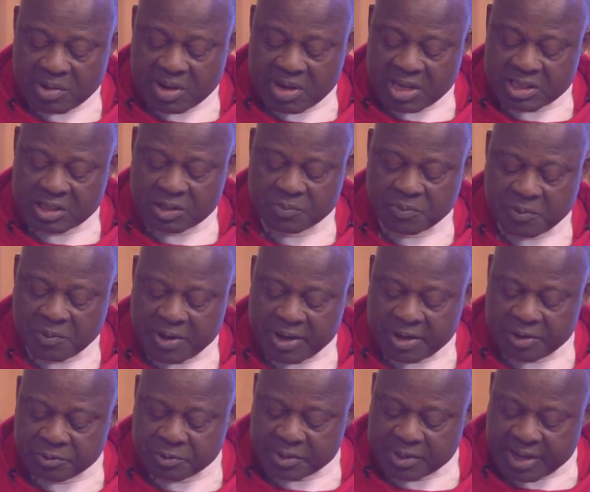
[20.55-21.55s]
Let us
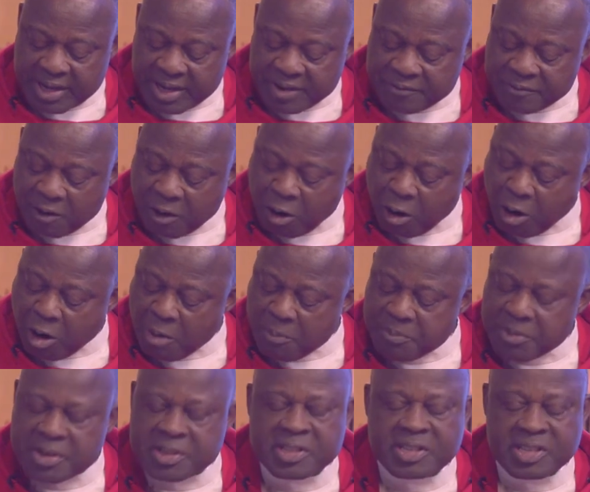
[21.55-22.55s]
pray today for all
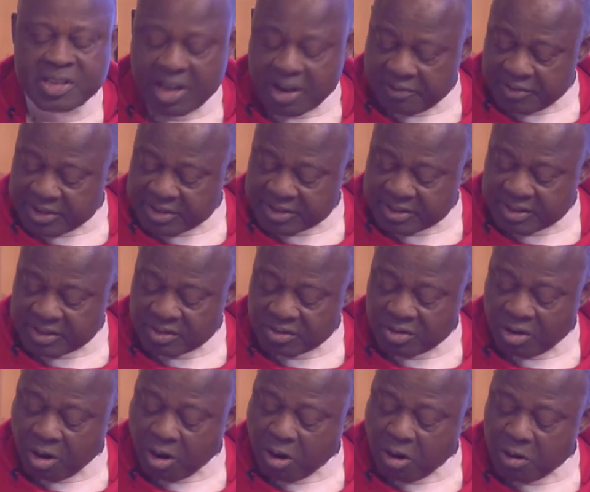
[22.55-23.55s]
missionaries
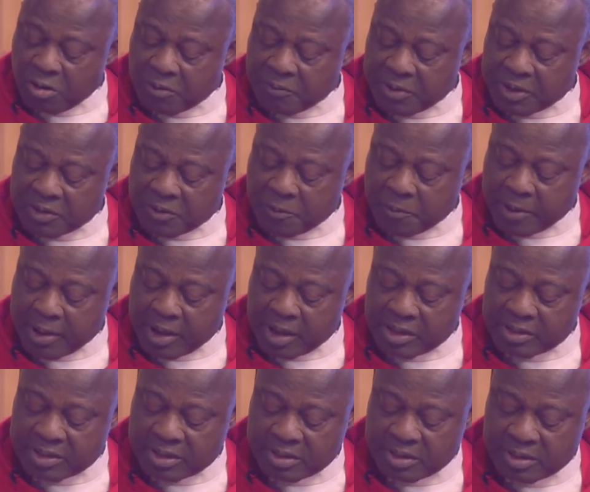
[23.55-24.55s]
all over the
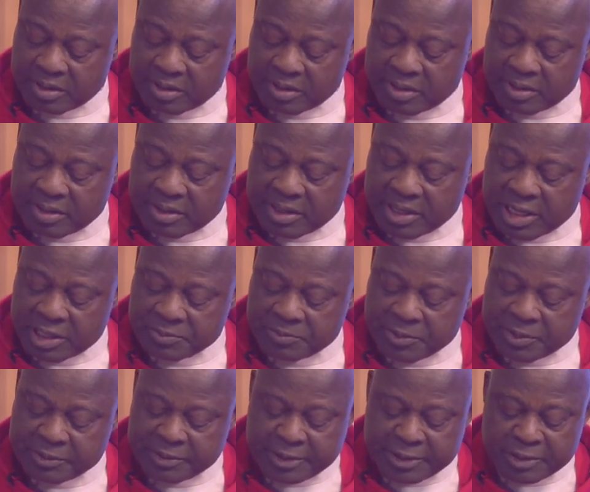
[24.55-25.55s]
world,
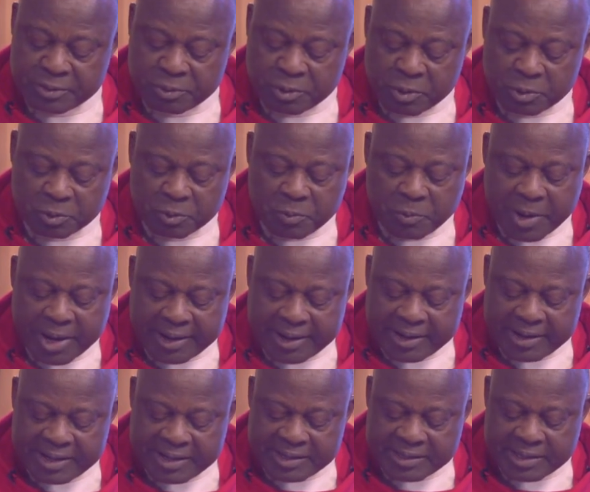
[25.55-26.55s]
especially those
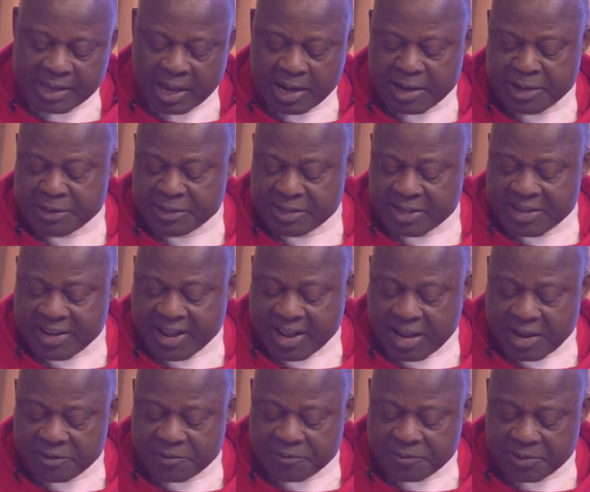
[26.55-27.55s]
working in challenging
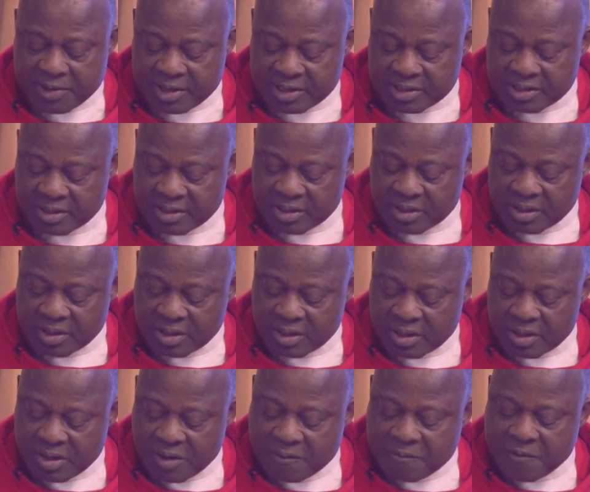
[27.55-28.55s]
countries,
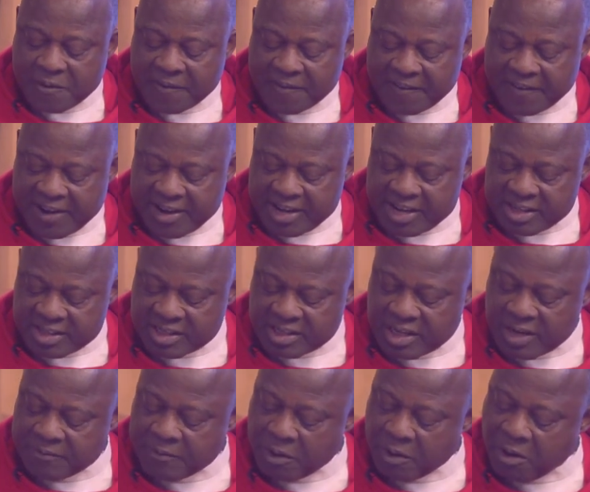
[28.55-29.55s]
for grace
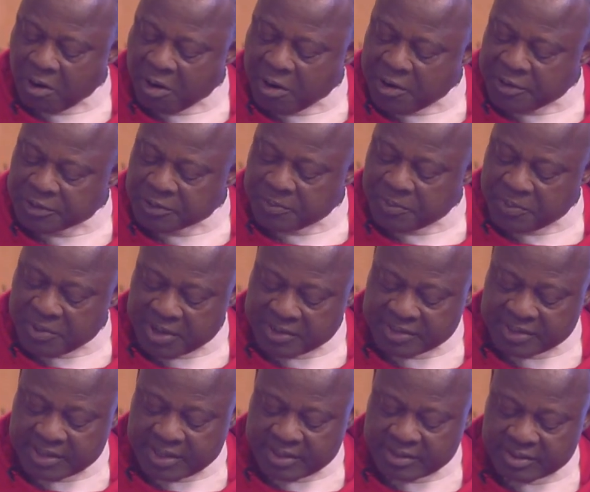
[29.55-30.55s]
and for God's
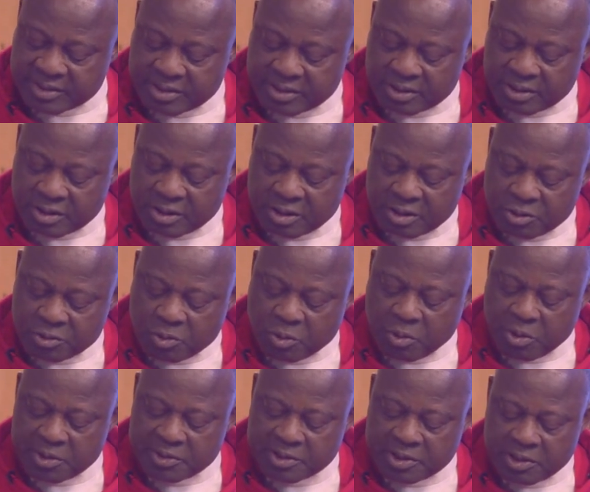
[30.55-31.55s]
presence to
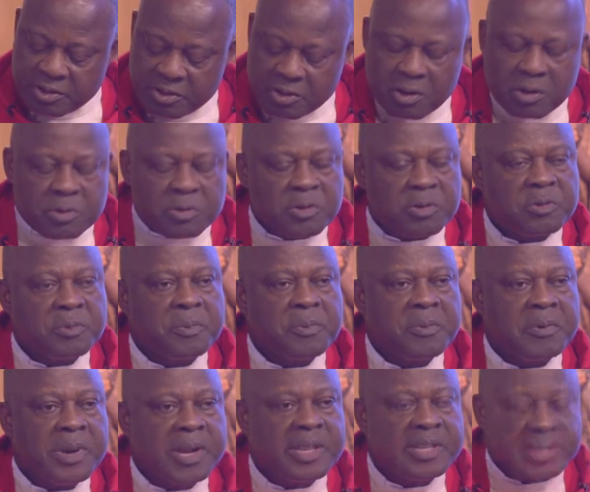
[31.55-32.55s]
continue to
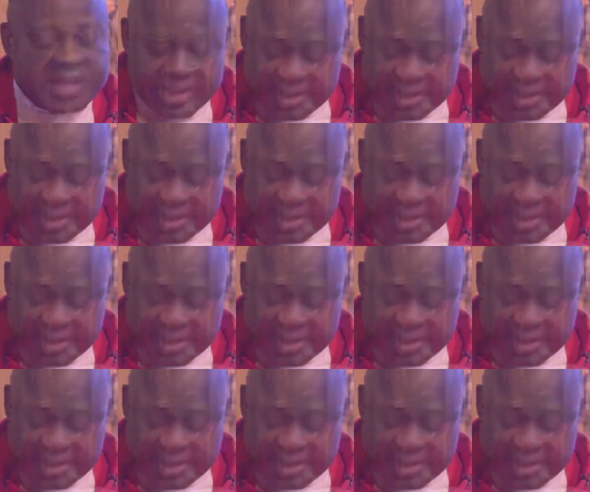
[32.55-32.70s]
spread